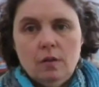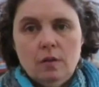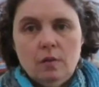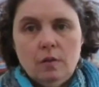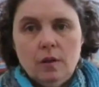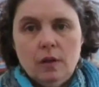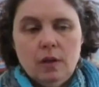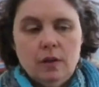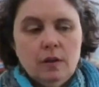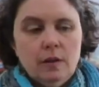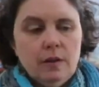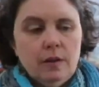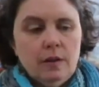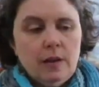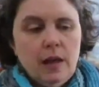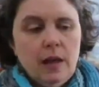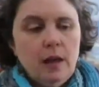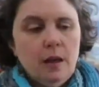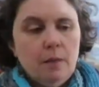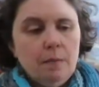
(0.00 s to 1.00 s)
what do you call it, the
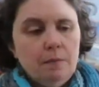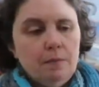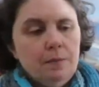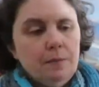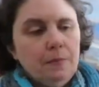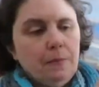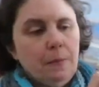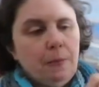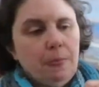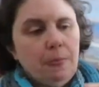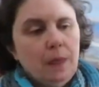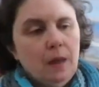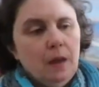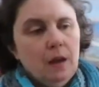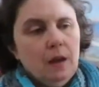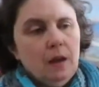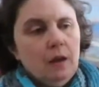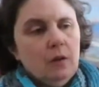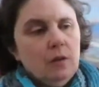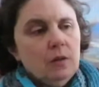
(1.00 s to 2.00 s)
hem,
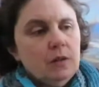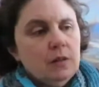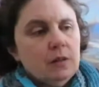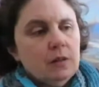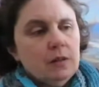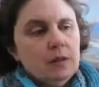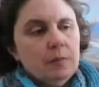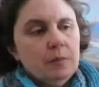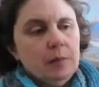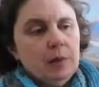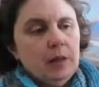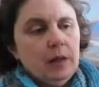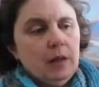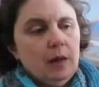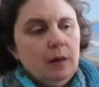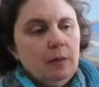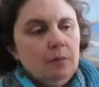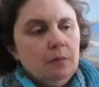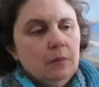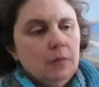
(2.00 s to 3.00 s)
which is a split
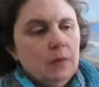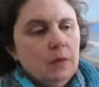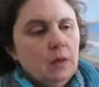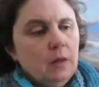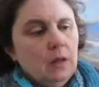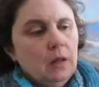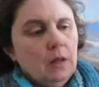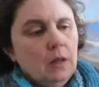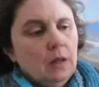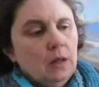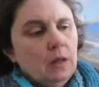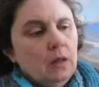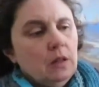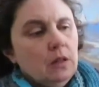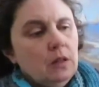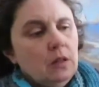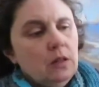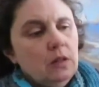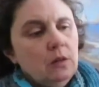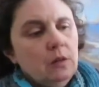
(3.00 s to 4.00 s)
hem.
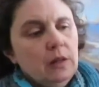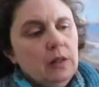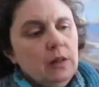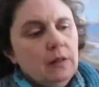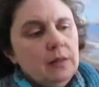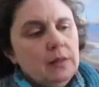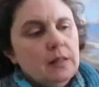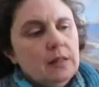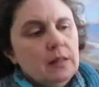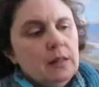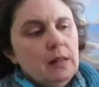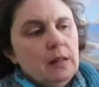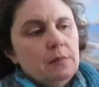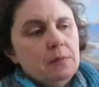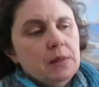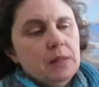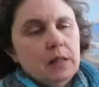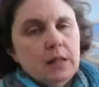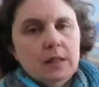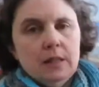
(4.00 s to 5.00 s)
You do it on the same
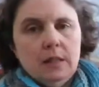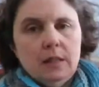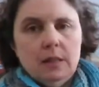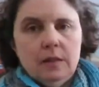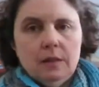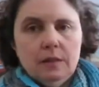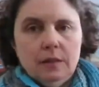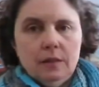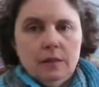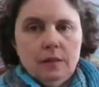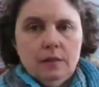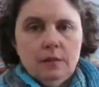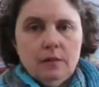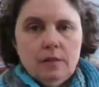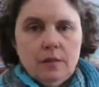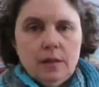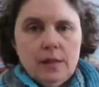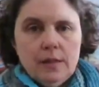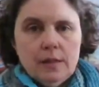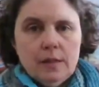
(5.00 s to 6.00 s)
size needle
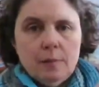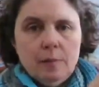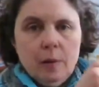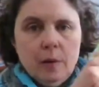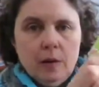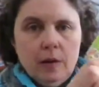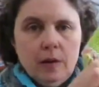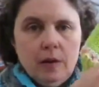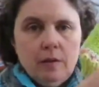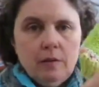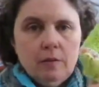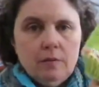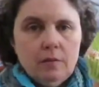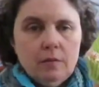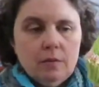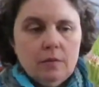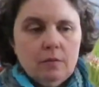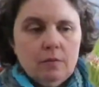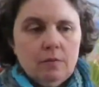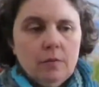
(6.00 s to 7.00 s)
as the body,
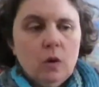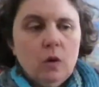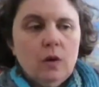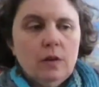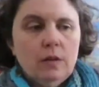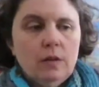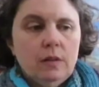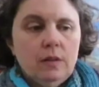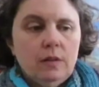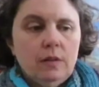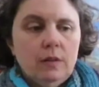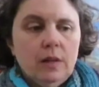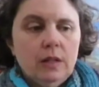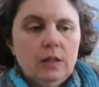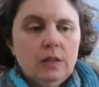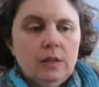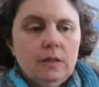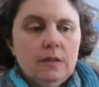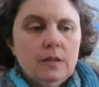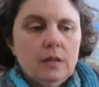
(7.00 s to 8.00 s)
according to the
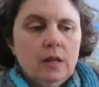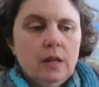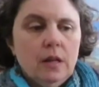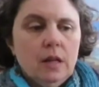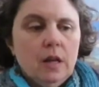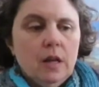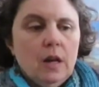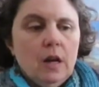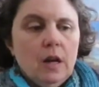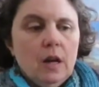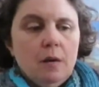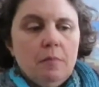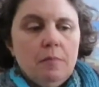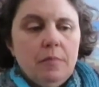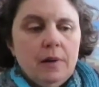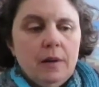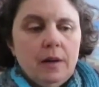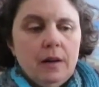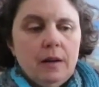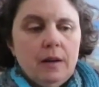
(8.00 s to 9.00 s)
directions,
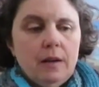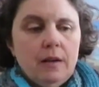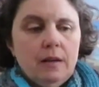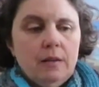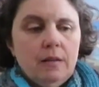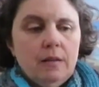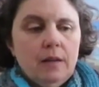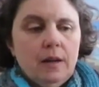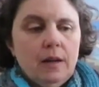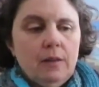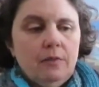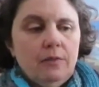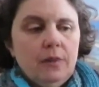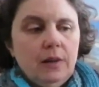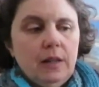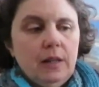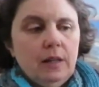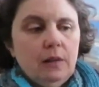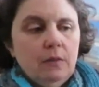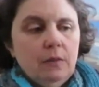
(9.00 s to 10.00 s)
but I'm
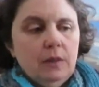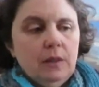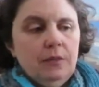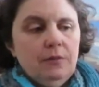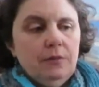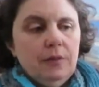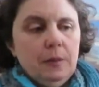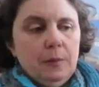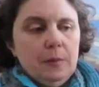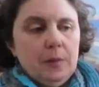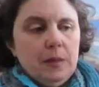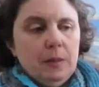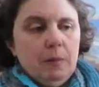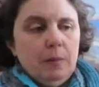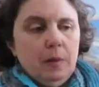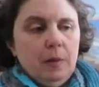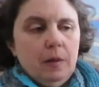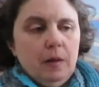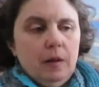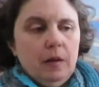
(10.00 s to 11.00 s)
finding it really flips up a
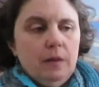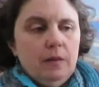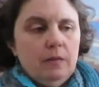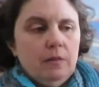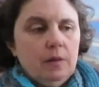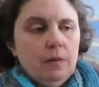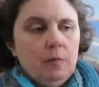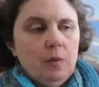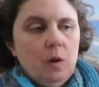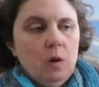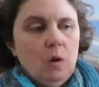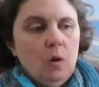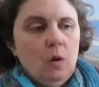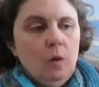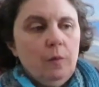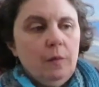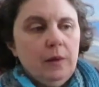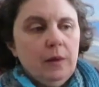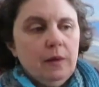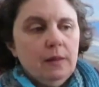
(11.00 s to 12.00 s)
lot. I'm
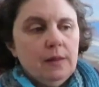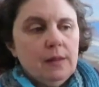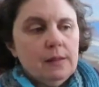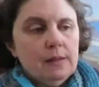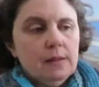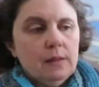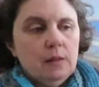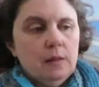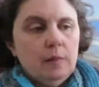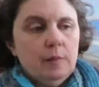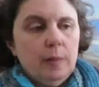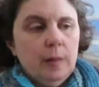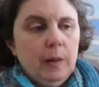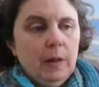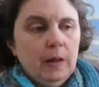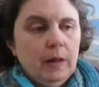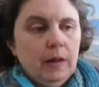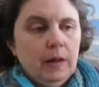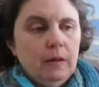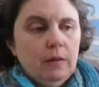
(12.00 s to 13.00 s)
hoping that's going to
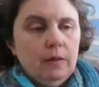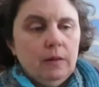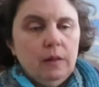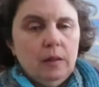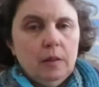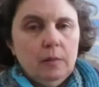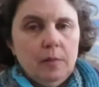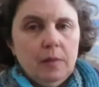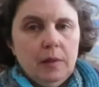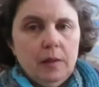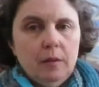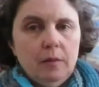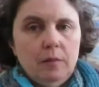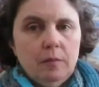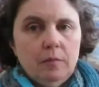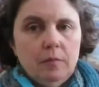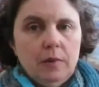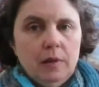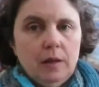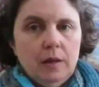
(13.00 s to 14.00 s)
block out a little
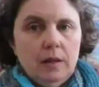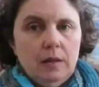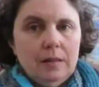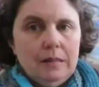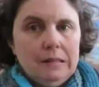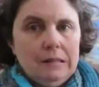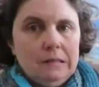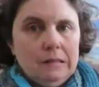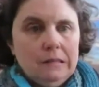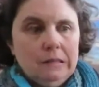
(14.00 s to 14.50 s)
bit, but